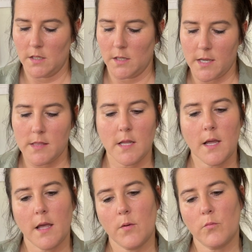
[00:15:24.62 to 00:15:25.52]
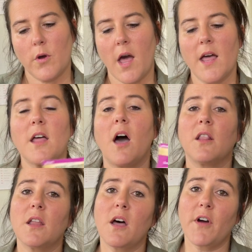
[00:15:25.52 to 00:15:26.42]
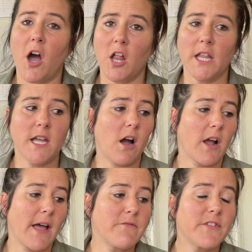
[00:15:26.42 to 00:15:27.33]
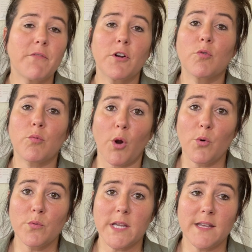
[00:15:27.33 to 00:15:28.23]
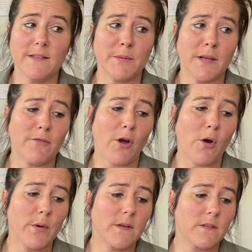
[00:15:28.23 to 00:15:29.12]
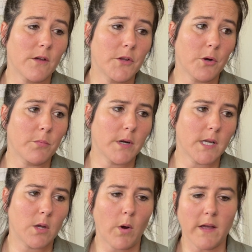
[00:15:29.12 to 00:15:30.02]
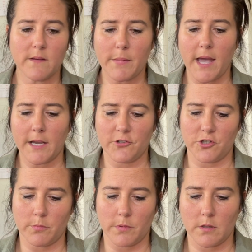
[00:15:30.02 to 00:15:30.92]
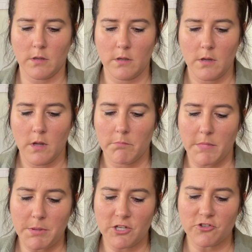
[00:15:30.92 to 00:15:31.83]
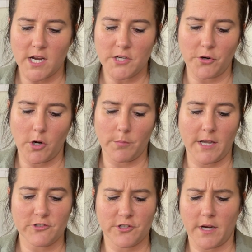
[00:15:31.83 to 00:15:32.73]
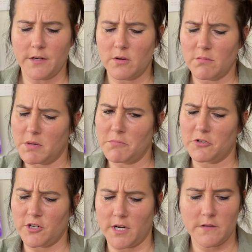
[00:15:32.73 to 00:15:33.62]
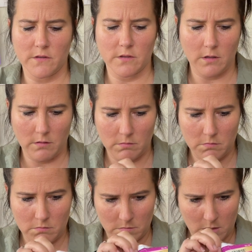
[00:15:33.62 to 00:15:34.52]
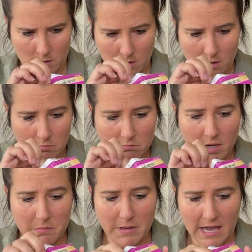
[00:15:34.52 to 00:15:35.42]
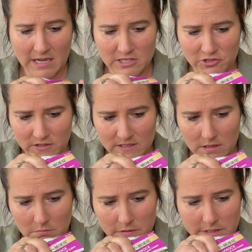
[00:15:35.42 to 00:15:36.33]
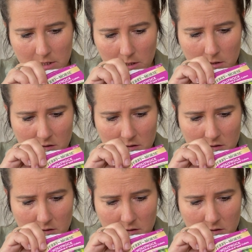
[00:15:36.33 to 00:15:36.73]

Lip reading: And then I love hollyhock. I've never grown these, but I've always thought they were pretty. Why is the package open? Maybe I tried to grow them last year. I don't remember trying to though. My package is empty.